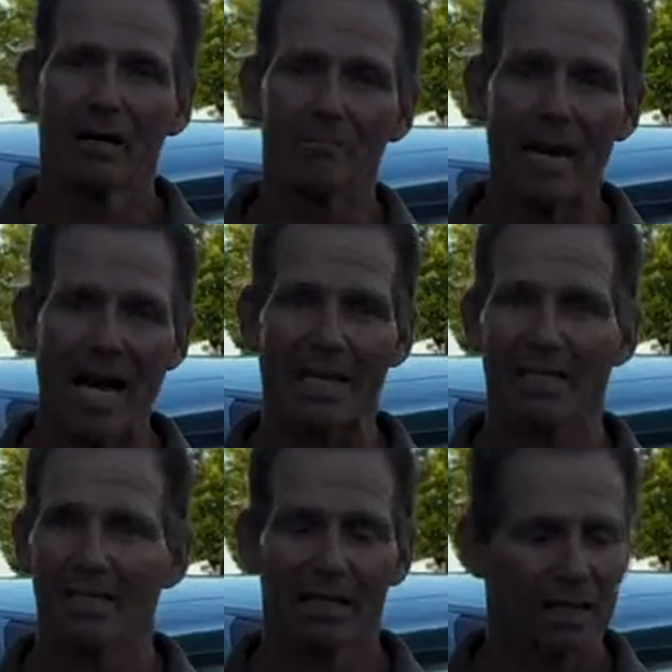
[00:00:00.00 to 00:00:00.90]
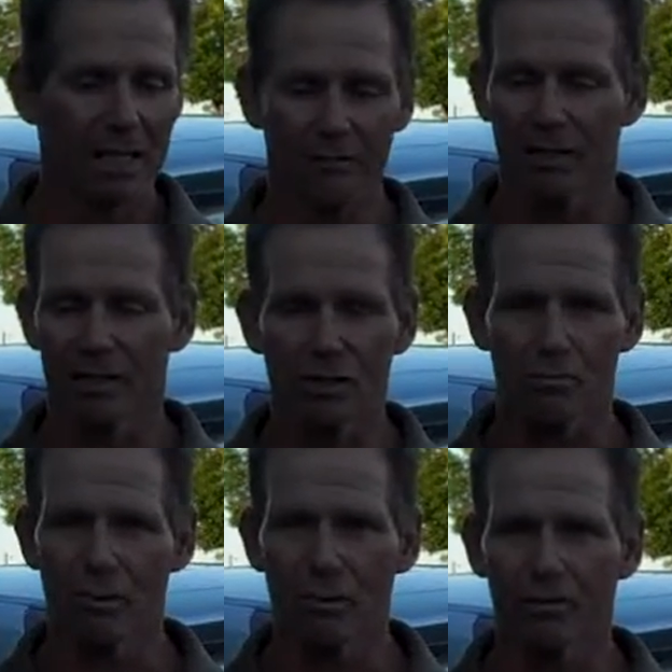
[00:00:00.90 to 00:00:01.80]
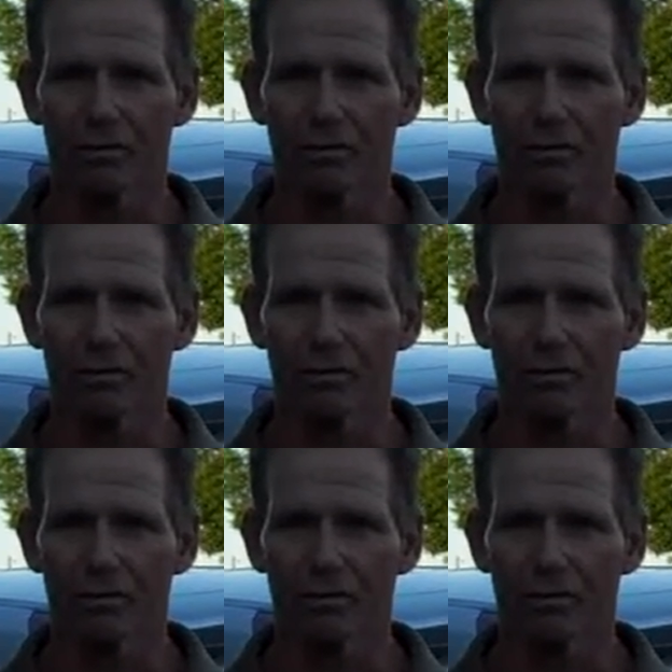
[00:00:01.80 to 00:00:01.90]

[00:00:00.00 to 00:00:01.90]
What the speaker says: back. Everything's smooth.